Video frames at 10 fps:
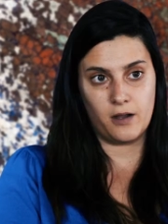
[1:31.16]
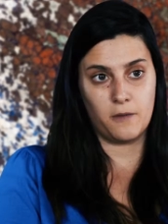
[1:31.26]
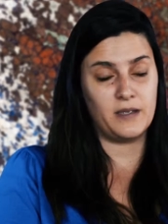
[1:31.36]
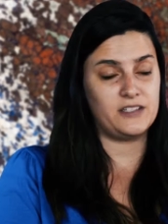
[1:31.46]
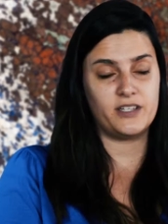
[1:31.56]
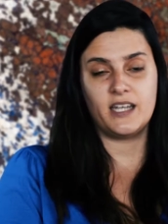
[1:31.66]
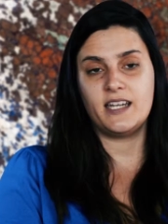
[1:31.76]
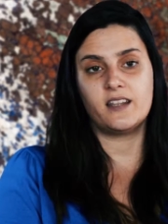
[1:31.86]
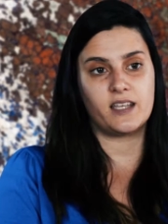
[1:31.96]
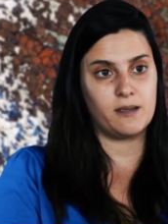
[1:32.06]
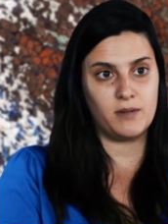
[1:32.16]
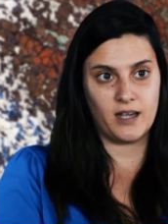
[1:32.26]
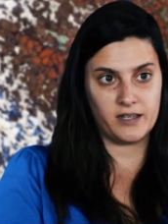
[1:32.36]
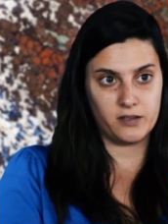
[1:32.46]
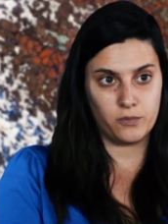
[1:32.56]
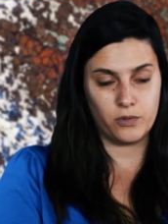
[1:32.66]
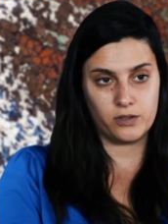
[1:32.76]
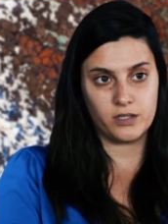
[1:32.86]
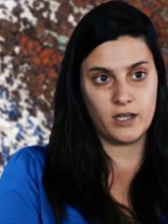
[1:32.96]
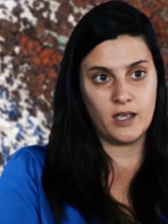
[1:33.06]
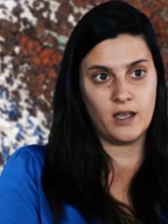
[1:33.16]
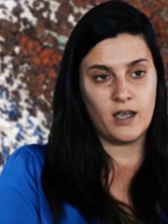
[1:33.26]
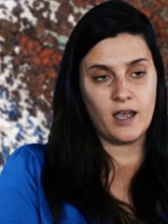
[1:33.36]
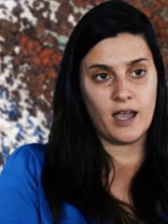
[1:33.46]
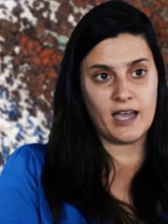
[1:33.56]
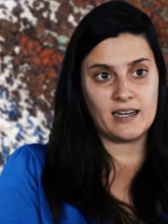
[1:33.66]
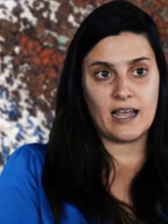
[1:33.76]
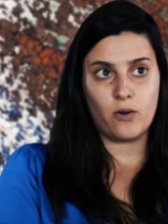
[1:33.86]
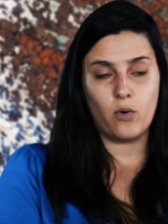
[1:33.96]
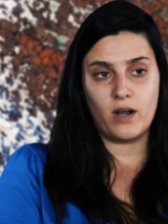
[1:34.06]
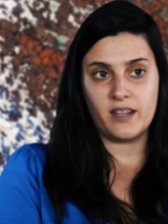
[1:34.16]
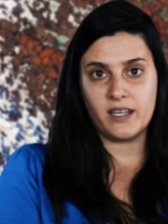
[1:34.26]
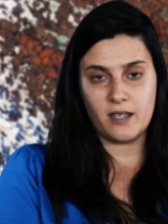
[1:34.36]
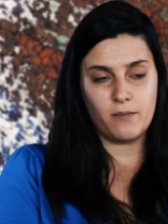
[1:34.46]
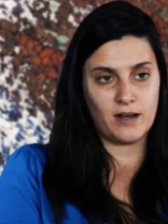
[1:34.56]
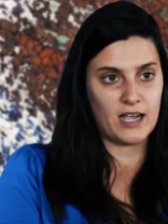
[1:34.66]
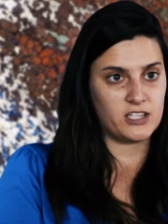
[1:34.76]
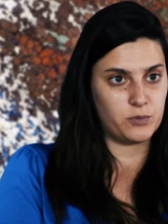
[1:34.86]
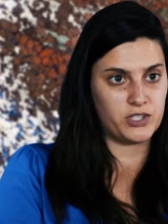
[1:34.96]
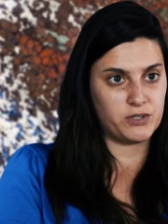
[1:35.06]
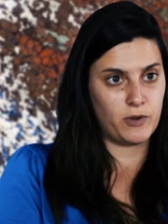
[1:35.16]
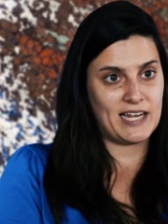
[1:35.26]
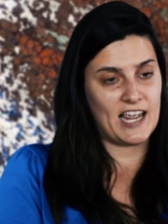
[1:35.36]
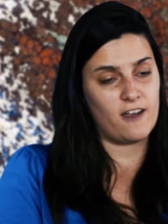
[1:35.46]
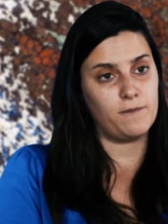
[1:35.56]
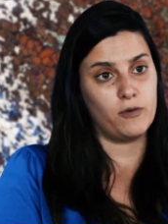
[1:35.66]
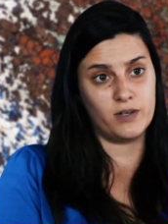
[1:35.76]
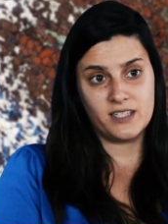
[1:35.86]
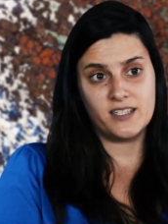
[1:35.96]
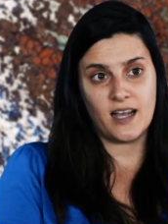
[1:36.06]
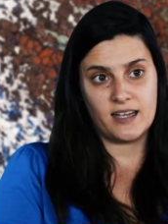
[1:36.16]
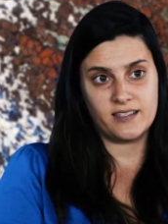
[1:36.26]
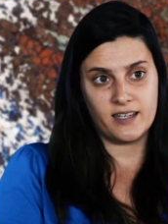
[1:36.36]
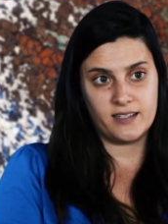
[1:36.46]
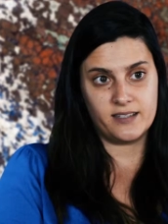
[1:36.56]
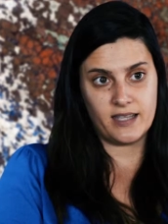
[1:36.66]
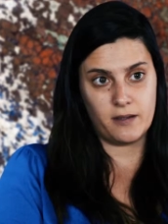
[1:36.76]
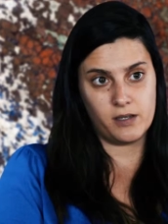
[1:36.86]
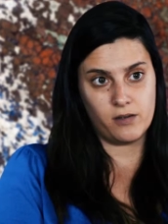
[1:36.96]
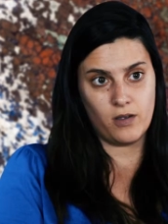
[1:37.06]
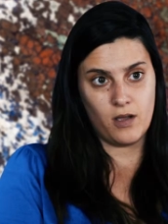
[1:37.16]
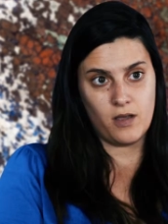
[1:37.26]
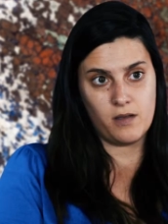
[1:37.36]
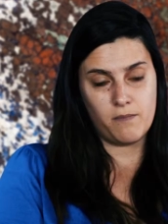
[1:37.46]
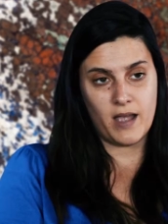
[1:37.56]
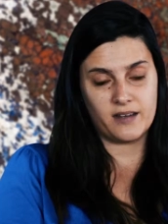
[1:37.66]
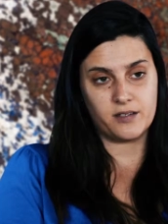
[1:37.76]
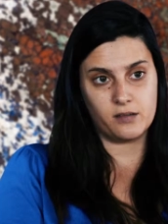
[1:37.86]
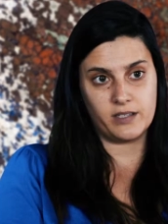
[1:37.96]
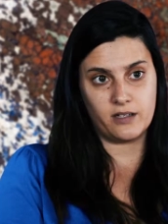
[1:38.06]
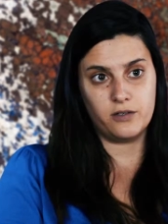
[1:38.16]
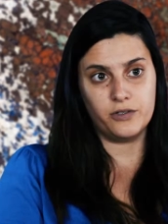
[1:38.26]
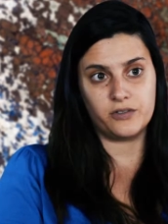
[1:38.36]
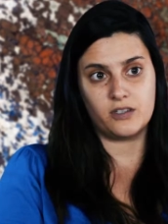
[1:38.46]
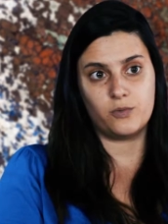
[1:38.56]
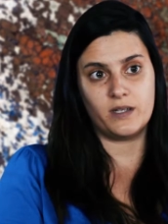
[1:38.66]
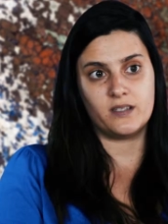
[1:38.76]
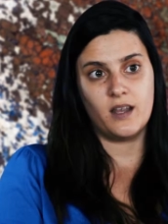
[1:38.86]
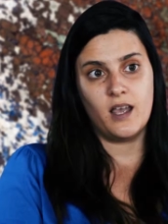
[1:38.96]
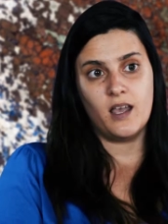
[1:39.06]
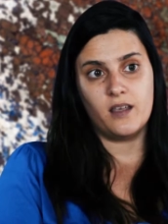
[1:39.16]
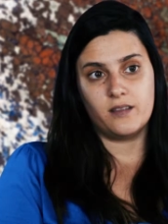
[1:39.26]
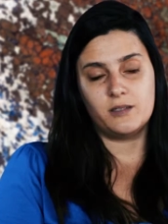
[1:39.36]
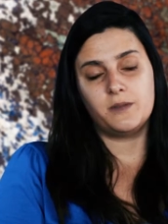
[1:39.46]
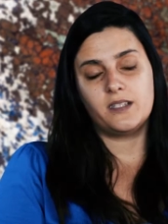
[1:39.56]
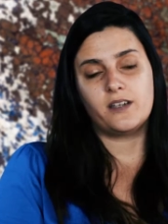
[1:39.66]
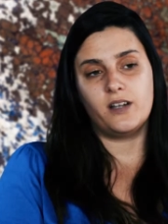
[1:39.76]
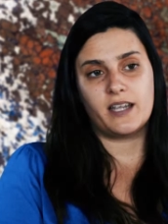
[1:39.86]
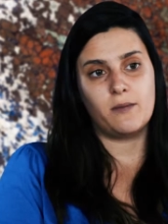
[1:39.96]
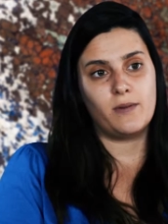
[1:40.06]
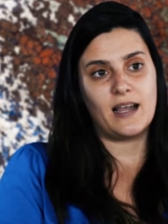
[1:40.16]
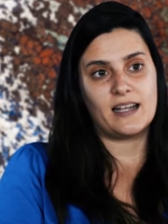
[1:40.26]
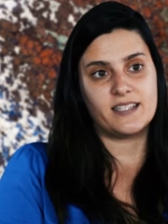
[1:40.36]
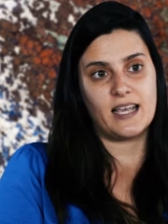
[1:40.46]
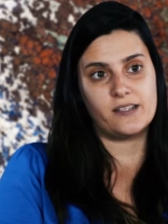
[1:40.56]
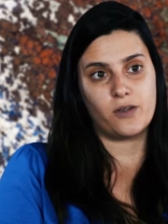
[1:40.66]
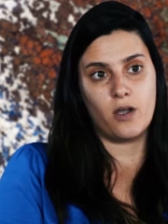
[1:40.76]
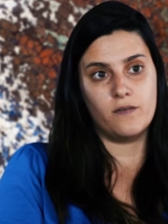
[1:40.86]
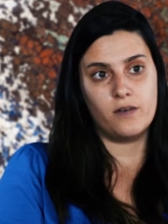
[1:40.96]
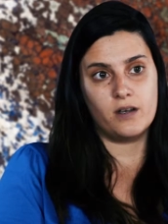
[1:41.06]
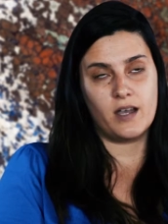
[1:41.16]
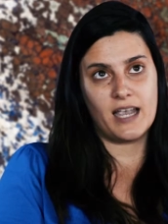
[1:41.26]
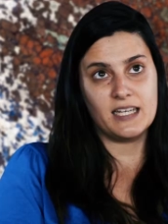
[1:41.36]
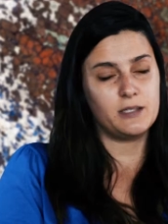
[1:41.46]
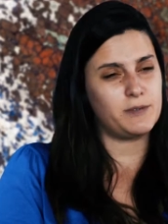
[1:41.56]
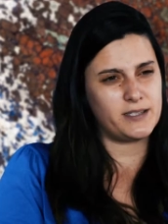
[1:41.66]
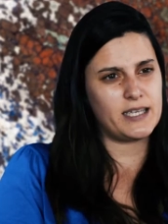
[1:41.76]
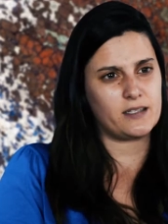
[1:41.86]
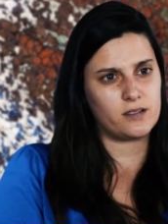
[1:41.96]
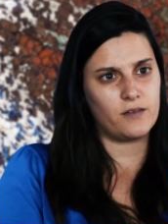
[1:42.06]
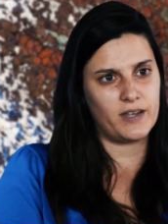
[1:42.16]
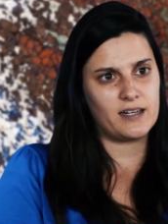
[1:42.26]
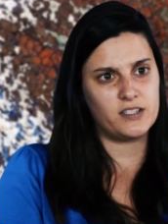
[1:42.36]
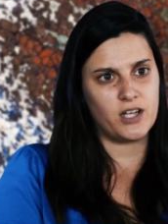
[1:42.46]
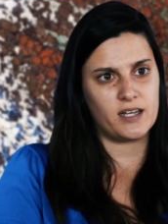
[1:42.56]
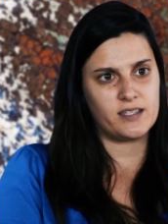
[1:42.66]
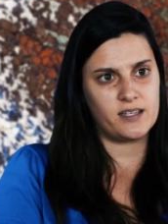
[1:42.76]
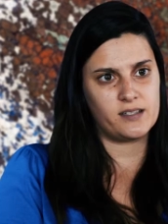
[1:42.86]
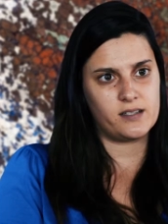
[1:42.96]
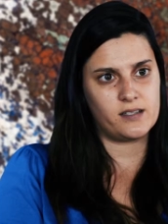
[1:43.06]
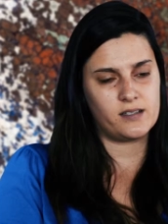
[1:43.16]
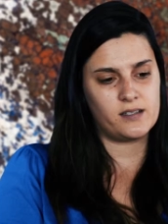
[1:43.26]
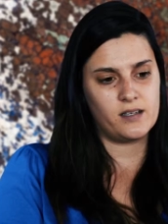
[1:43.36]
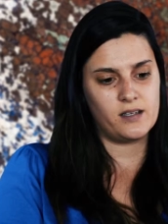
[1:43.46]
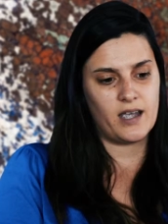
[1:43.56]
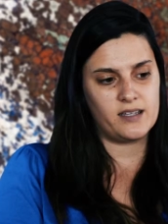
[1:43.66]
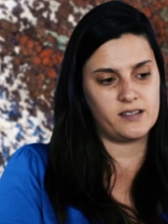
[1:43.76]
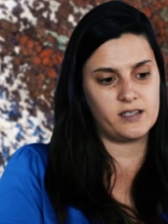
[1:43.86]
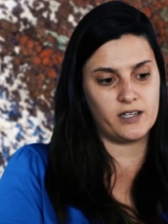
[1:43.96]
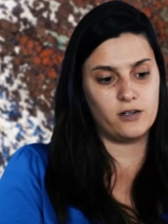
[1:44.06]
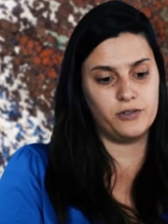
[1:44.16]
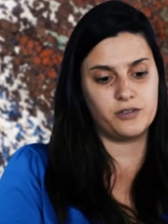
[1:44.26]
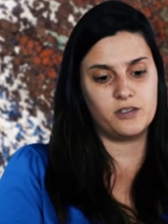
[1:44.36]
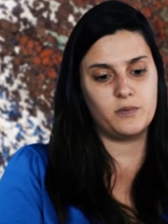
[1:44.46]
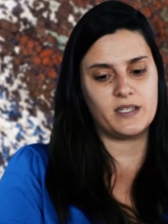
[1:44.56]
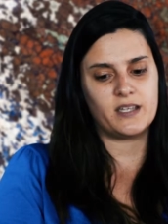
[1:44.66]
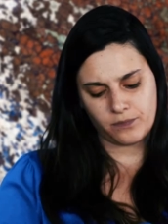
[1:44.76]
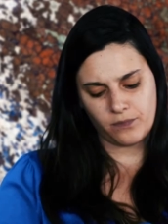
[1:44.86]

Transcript: compared to any other kimberlite in the world. Unlike all other kimberlites, which mainly have peridotite as their mantle inclusion suite, this particular kimberlite has over 80% of eclogite as its inclusion suite.